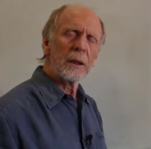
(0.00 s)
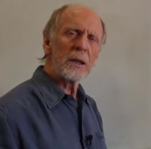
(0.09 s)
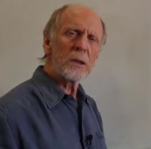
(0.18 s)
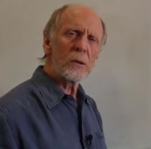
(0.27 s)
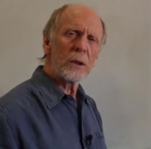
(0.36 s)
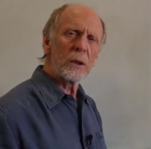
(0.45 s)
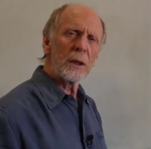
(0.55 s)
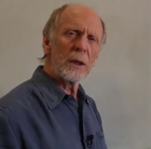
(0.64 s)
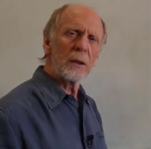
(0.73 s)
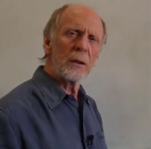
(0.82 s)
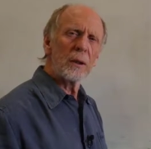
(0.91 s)
Let's look at
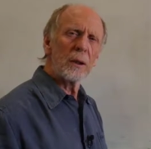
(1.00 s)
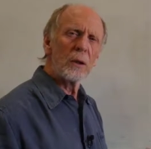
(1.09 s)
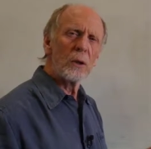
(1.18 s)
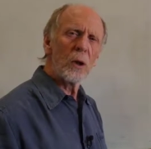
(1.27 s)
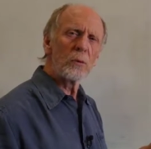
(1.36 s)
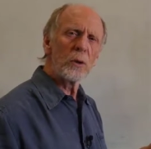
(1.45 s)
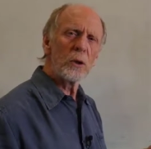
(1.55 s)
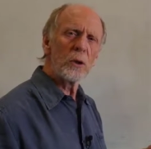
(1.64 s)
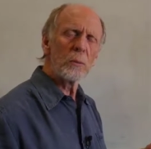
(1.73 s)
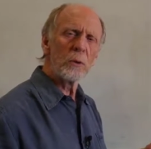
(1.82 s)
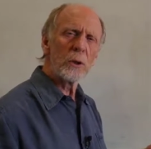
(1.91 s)
the non
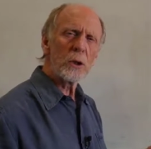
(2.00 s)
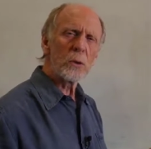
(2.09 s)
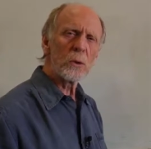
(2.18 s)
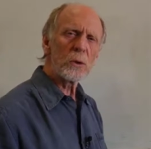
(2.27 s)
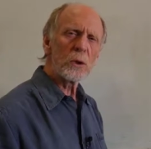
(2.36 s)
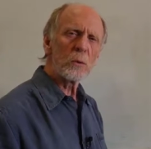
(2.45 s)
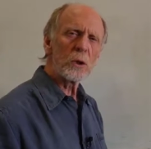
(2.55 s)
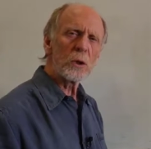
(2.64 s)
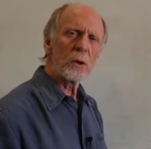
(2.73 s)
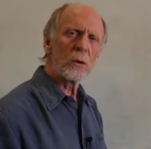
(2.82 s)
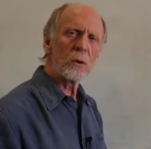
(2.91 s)
renewable resources,
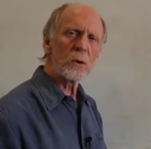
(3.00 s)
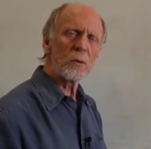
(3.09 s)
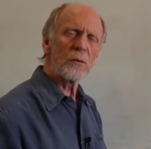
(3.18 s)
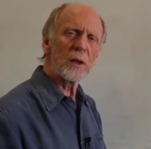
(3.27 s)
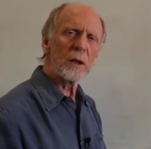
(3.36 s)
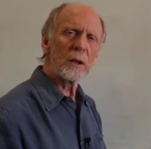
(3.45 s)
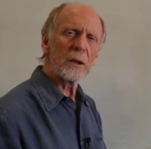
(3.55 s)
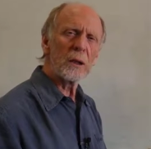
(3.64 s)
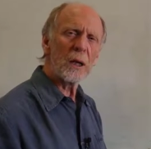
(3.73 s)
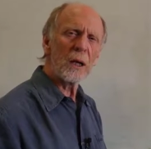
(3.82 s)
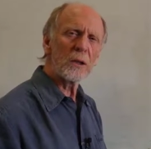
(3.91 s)
which of course figure
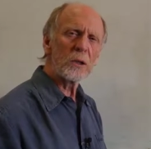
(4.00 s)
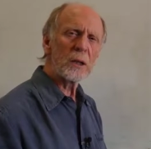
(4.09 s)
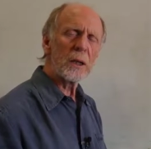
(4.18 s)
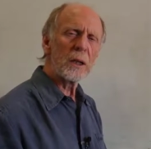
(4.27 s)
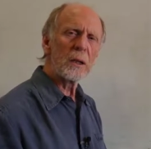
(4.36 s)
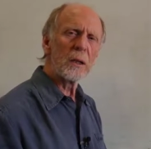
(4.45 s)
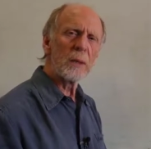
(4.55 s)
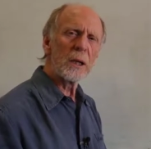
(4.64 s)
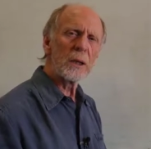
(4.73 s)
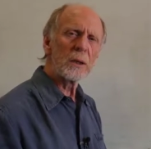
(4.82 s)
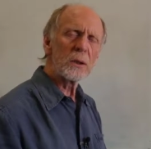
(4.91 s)
largely in our
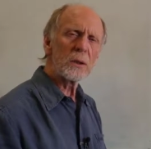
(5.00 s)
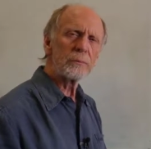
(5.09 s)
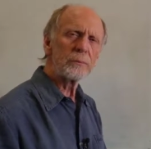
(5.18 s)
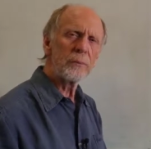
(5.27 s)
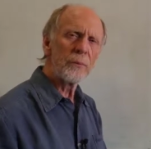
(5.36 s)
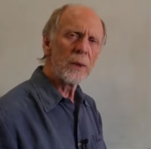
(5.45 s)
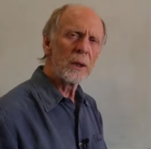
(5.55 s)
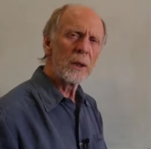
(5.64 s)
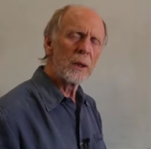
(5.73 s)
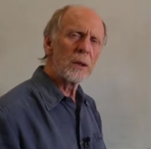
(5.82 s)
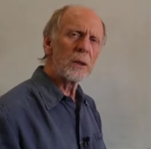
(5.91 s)
minds.
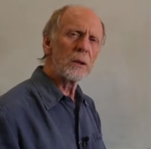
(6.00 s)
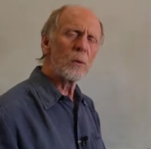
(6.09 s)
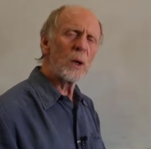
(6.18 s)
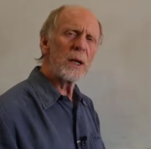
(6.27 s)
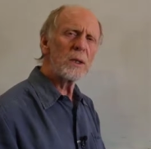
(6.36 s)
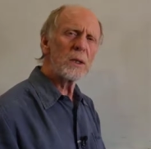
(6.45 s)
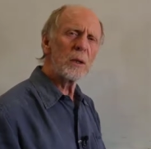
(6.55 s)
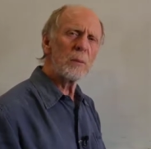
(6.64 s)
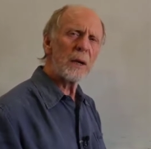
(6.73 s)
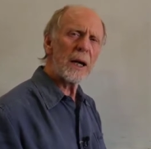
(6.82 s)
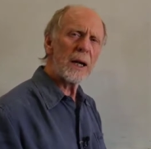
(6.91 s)
There are ways in
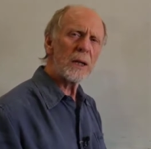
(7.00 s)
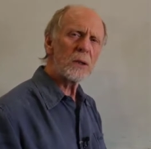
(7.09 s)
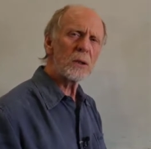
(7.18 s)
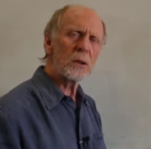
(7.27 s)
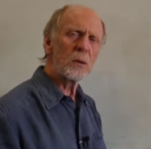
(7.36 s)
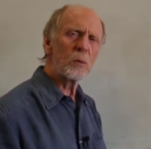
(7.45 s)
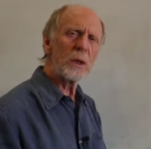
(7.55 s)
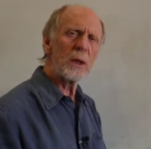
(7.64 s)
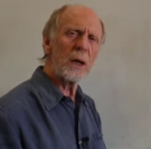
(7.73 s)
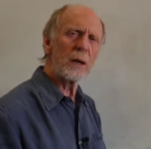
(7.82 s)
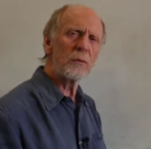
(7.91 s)
the past that
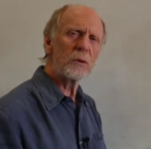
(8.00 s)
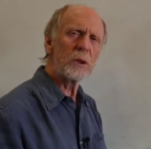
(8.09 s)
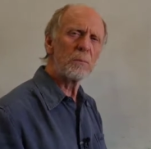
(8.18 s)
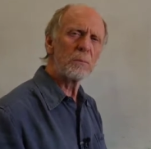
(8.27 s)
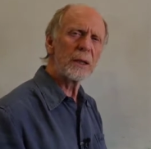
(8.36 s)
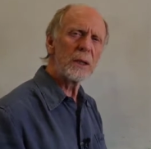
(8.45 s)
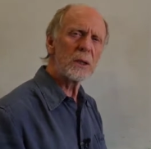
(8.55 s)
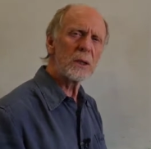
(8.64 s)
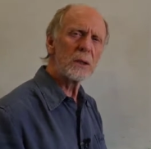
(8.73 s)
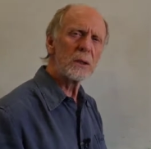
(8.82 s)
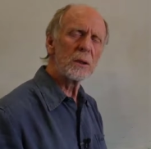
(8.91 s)
we have
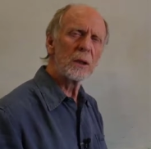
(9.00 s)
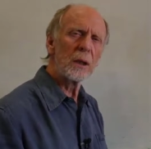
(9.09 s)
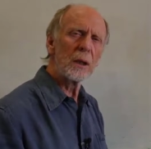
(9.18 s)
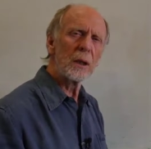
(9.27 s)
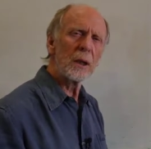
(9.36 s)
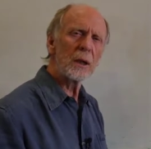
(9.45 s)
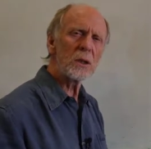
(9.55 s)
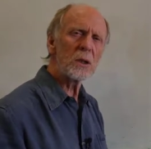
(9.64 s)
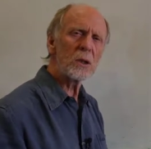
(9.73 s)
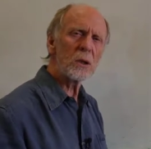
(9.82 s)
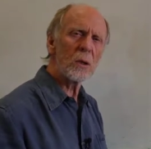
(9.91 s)
depleted a
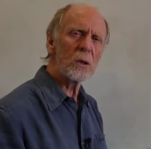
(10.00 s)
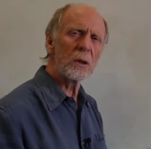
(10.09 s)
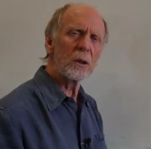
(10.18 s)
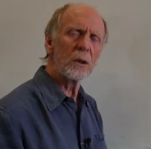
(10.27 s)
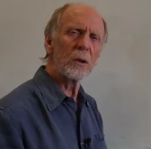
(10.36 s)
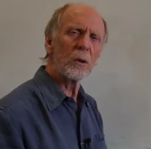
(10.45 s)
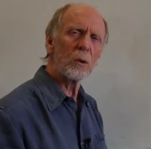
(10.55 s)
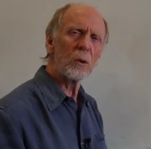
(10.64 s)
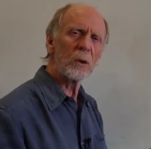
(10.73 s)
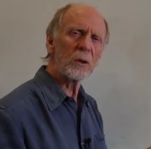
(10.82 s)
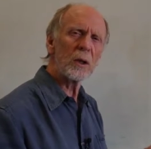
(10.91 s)
stock
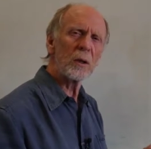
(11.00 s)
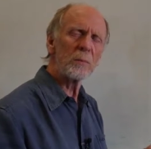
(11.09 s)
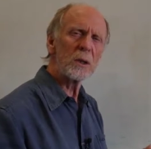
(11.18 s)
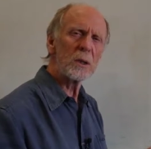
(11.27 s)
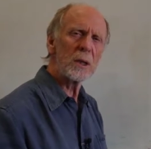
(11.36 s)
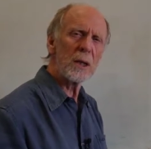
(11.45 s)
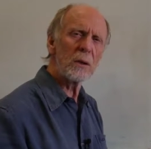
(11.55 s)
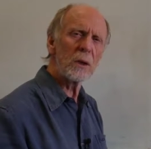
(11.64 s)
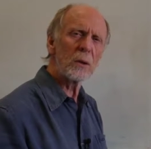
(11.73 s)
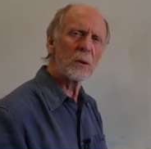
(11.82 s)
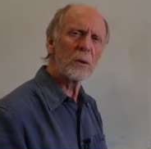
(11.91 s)
or a
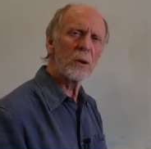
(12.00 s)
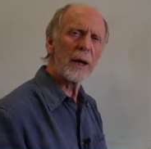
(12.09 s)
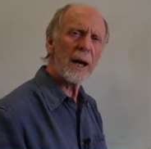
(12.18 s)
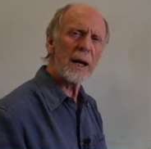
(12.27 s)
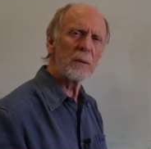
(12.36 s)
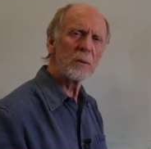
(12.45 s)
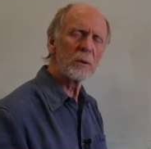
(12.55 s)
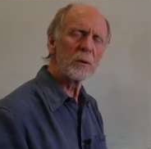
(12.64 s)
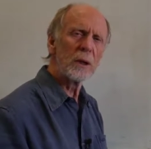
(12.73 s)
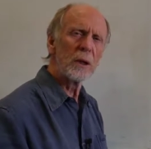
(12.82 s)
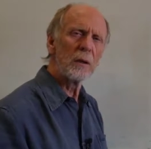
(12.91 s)
material or an
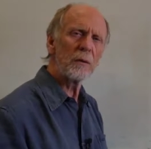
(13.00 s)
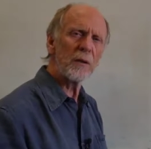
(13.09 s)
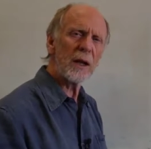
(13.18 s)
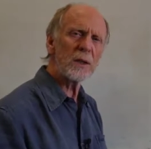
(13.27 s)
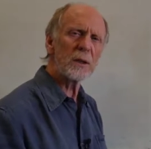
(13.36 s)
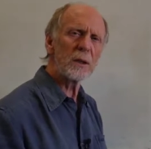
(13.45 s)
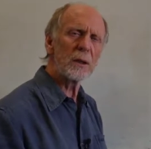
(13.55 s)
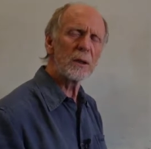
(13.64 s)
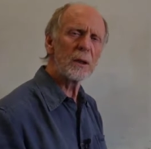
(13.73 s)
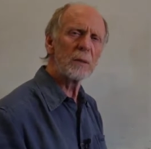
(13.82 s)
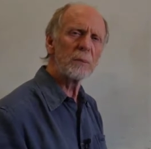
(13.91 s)
animal faster
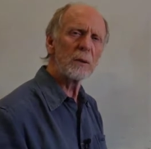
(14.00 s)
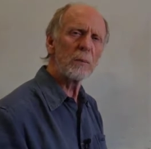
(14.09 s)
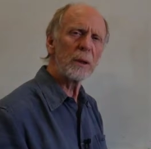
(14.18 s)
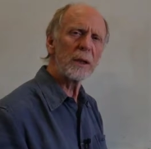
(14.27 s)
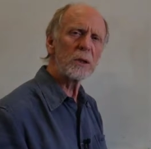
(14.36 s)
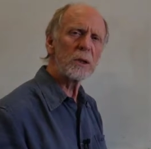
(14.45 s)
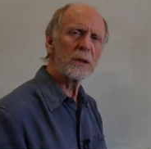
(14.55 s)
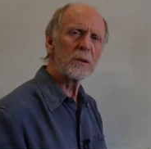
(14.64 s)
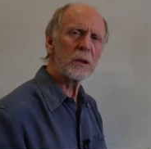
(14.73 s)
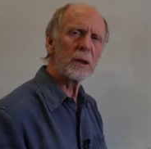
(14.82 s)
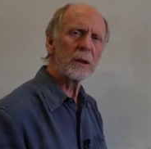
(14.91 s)
than it can be replenished
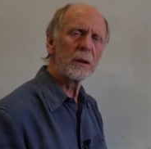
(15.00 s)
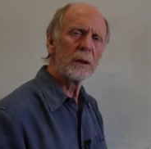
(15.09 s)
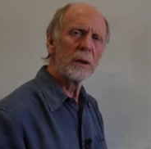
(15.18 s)
naturally.